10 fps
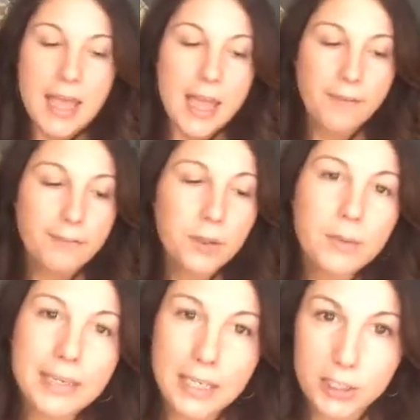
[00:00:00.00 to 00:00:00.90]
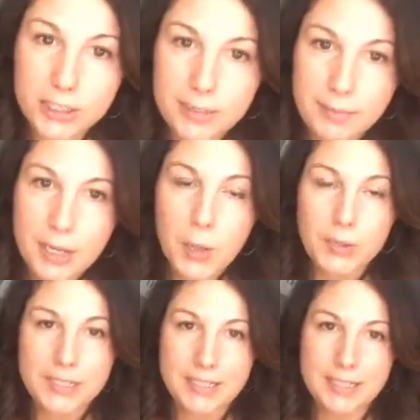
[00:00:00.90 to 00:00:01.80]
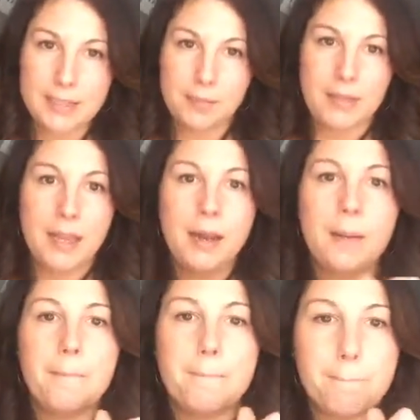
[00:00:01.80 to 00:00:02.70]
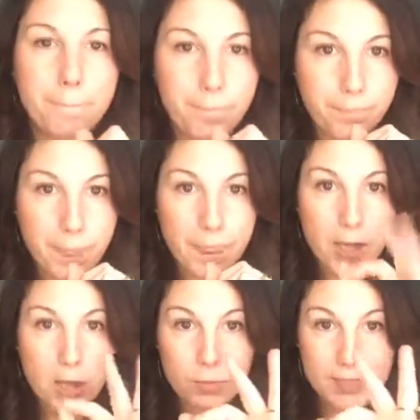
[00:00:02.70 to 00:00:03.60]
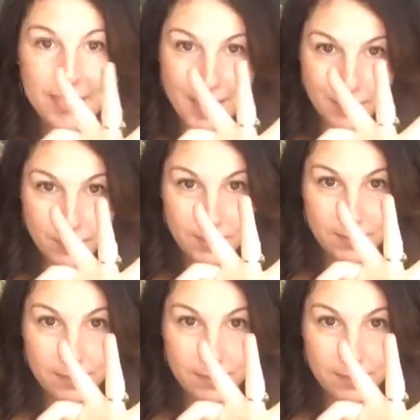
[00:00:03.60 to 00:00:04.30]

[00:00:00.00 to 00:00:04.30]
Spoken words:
If you hear something or see something 3 times,